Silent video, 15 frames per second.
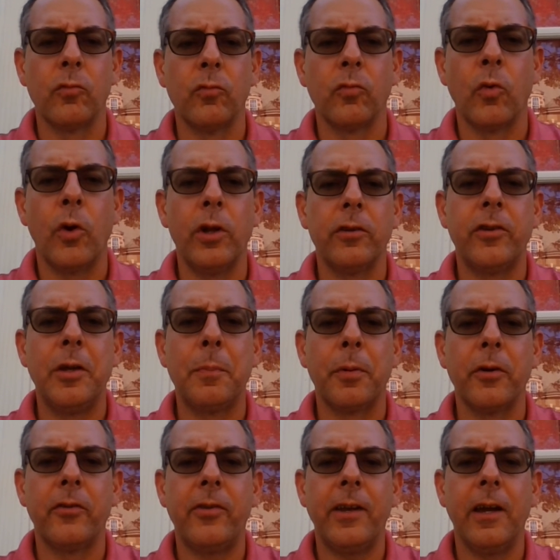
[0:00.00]
royalty
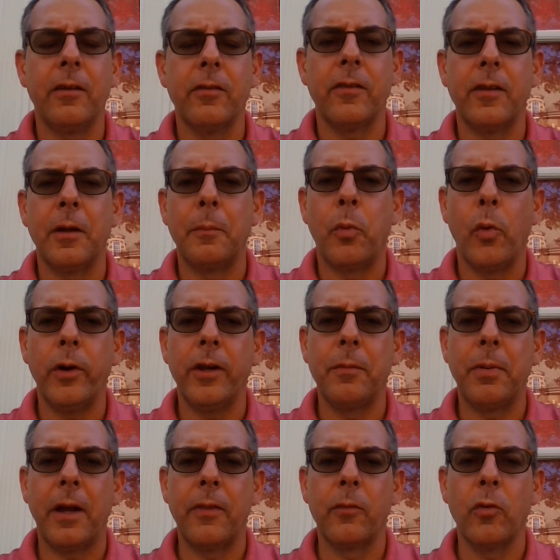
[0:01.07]
per se, other than appointed
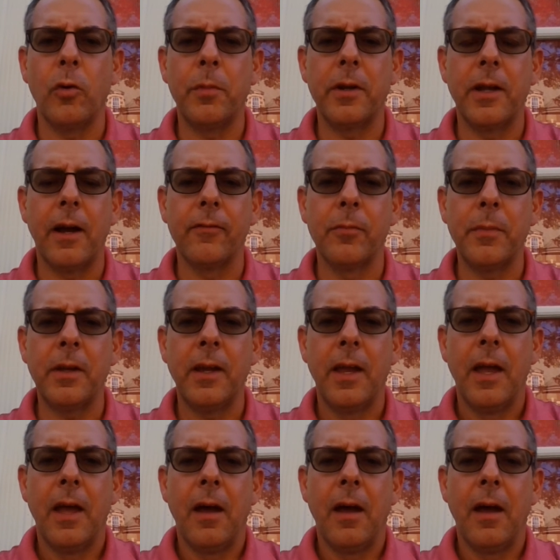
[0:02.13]
by the Roman government,